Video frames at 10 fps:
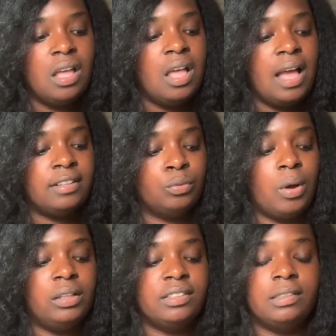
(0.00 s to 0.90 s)
as
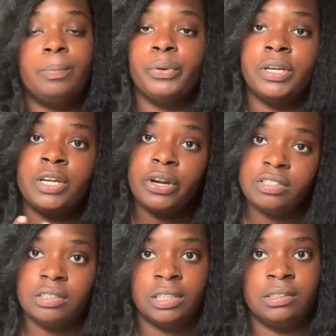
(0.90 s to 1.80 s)
well as the
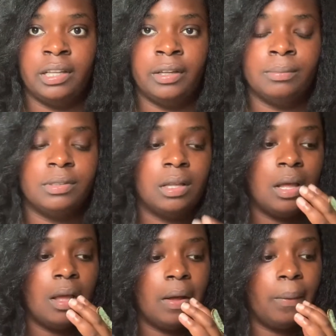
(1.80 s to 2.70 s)
pre-nursing exams.
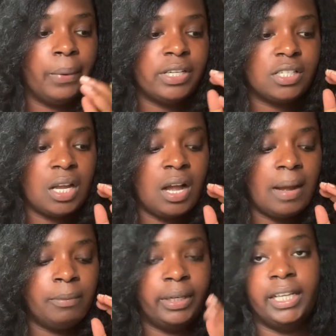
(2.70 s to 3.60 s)
which
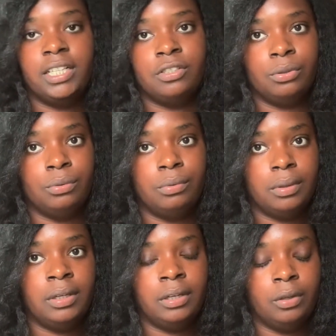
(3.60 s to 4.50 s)
I'm going to get to
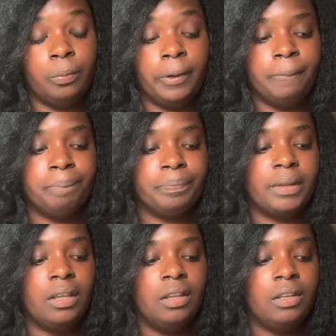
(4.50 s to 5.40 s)
in a little bit.
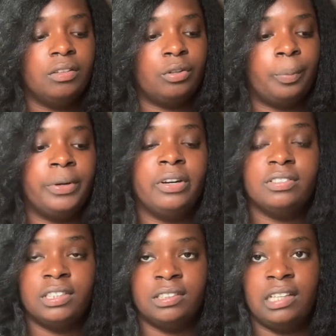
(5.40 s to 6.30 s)
So the
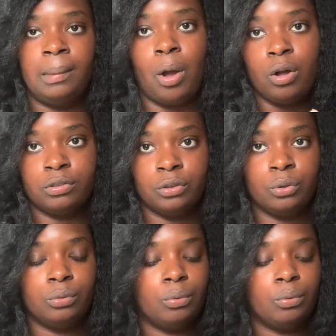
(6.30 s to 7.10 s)
pre-nursing exam also